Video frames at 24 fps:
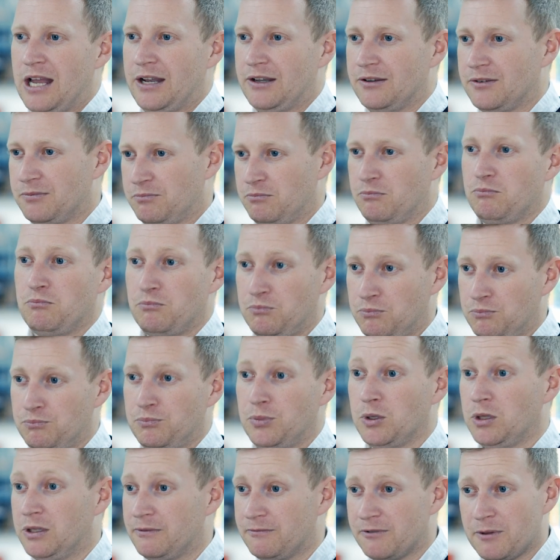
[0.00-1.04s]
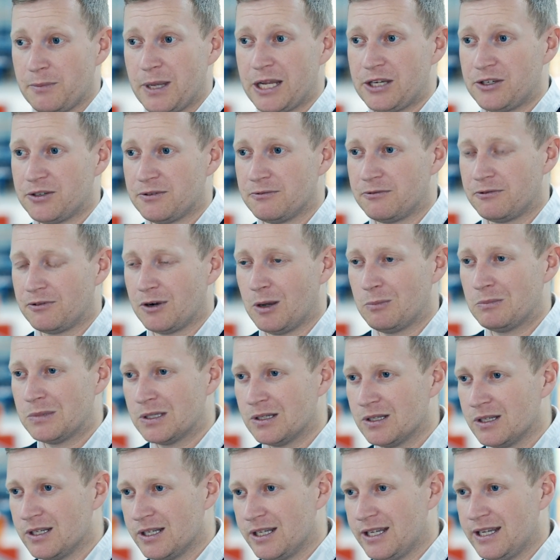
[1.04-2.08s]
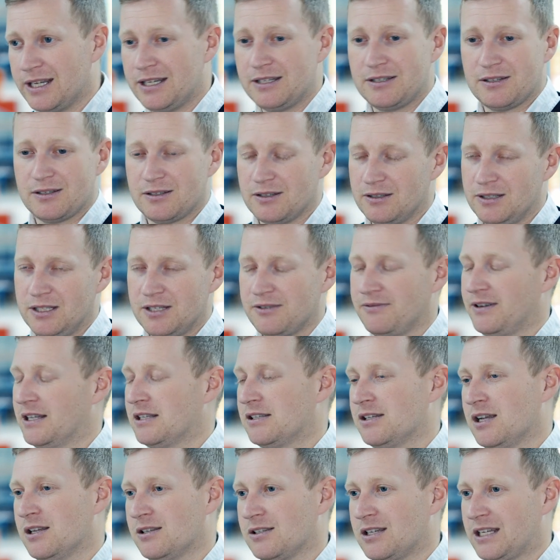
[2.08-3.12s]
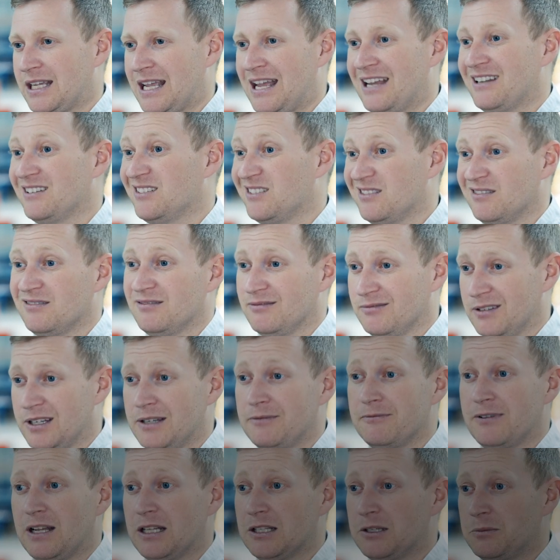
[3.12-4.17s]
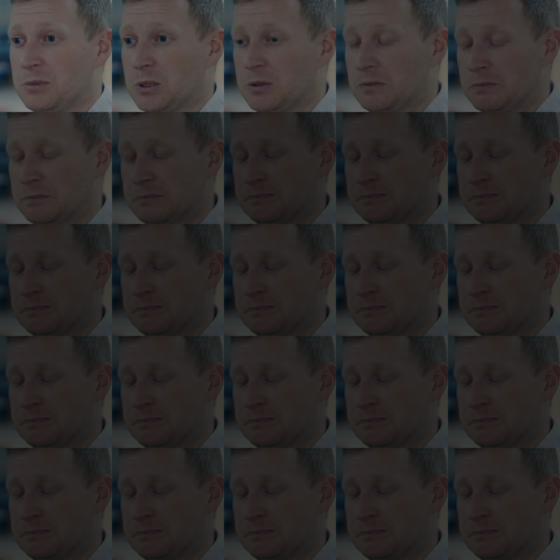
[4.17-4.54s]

and pull information from is fantastic and invaluable.